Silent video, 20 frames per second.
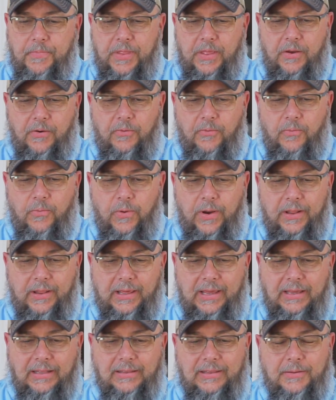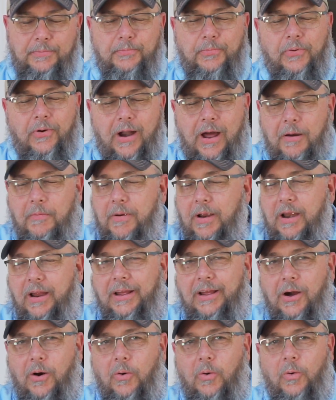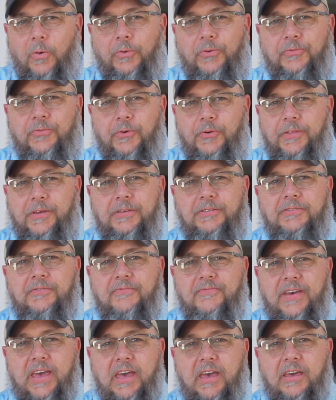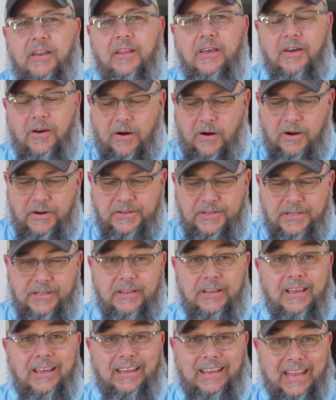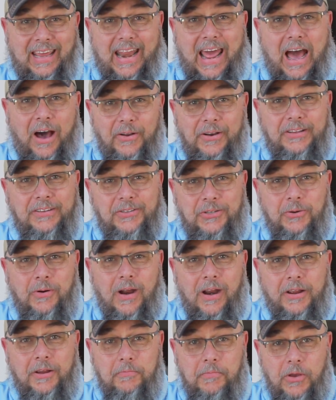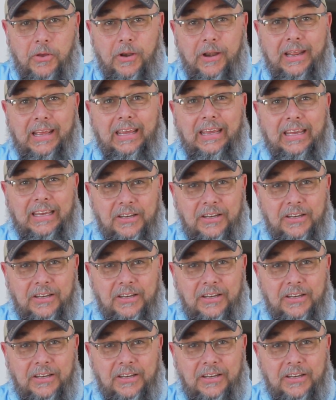Really, the primary goals for this event are to get out into our community,